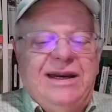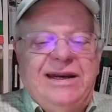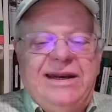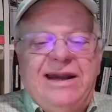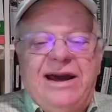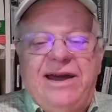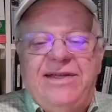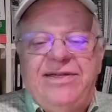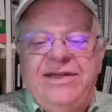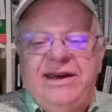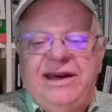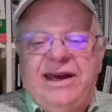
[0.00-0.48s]

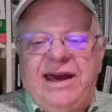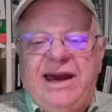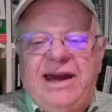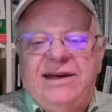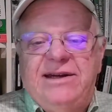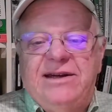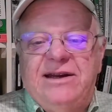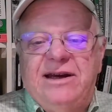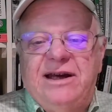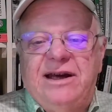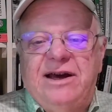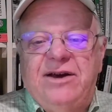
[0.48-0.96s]
Now, I think
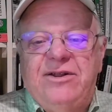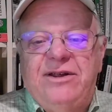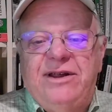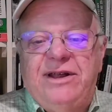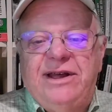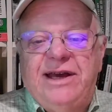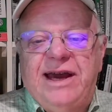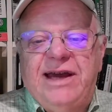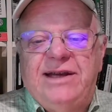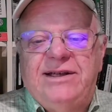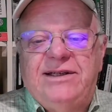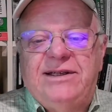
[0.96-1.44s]
the other
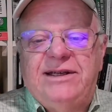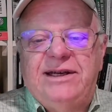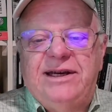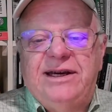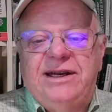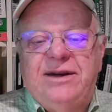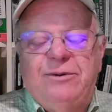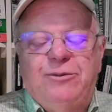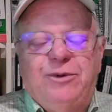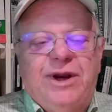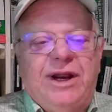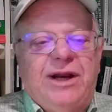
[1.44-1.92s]
thing I
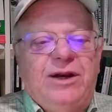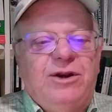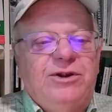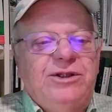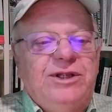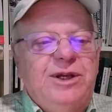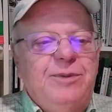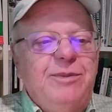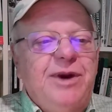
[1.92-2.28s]
did when I looked